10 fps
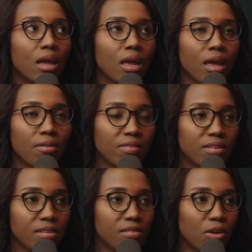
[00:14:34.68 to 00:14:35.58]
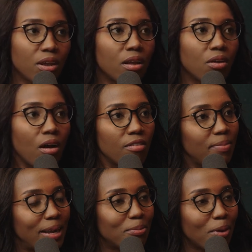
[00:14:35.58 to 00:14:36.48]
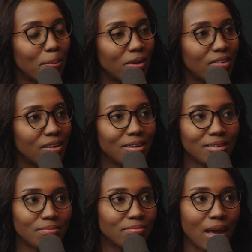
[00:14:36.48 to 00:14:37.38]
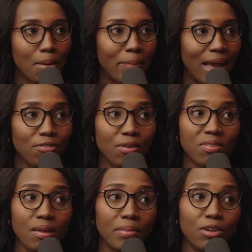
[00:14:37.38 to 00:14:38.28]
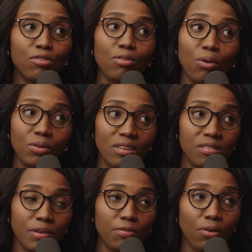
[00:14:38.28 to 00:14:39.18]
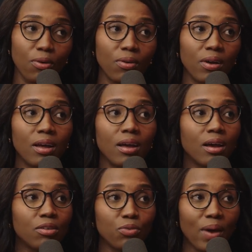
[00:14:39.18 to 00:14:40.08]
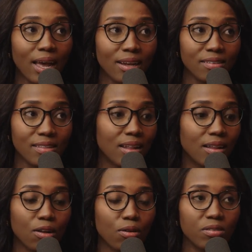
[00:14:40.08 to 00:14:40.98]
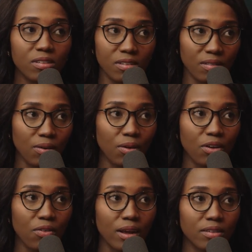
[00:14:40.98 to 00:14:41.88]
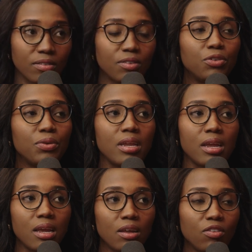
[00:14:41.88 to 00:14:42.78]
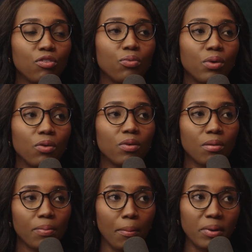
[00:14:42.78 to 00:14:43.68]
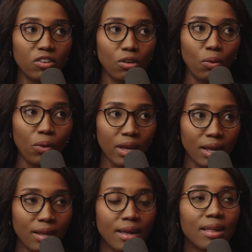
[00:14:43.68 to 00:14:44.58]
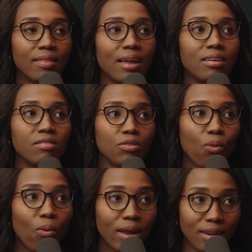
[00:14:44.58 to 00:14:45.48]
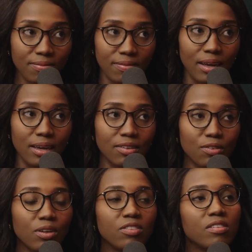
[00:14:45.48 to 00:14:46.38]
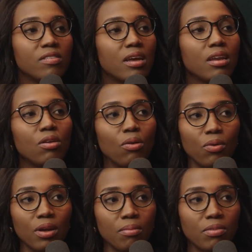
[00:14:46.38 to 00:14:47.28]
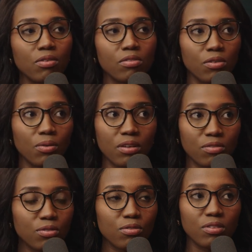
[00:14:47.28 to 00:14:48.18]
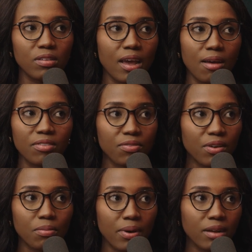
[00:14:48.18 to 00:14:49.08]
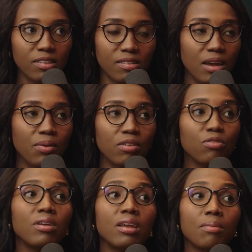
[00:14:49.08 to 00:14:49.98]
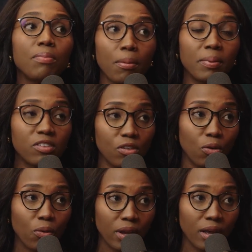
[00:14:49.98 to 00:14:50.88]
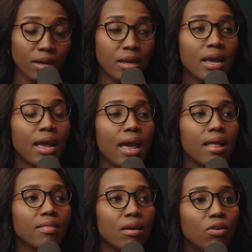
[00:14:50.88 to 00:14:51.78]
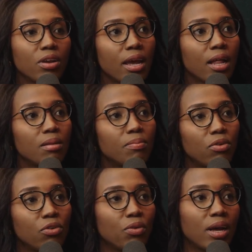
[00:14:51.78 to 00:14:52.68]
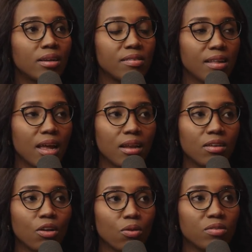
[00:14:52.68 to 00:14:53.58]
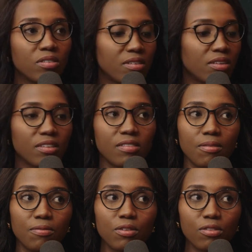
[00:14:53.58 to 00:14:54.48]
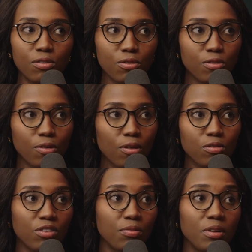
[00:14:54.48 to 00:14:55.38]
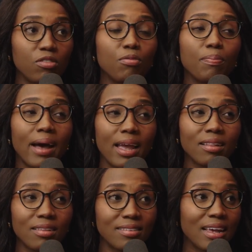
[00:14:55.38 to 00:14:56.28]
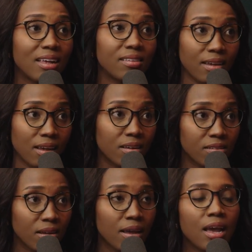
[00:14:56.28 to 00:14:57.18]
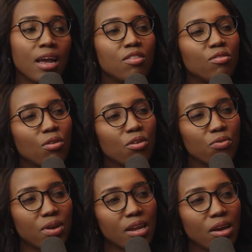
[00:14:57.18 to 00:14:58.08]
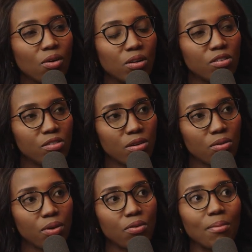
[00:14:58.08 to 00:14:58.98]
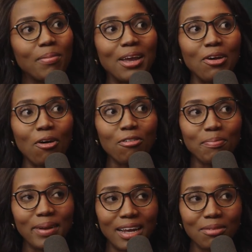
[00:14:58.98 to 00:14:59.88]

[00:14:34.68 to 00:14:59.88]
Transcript: if this is not an off-plan property, I'm buying from somebody who's owned this before, do I understand the clauses in the contract? You need to work with a property lawyer that is qualified, not just any lawyer, because lawyers also have different practice areas. You need a property lawyer, and they're going to help you understand clauses such as the footstoots clause, which means you're buying this as is. It's not really a concern when you are buying off plan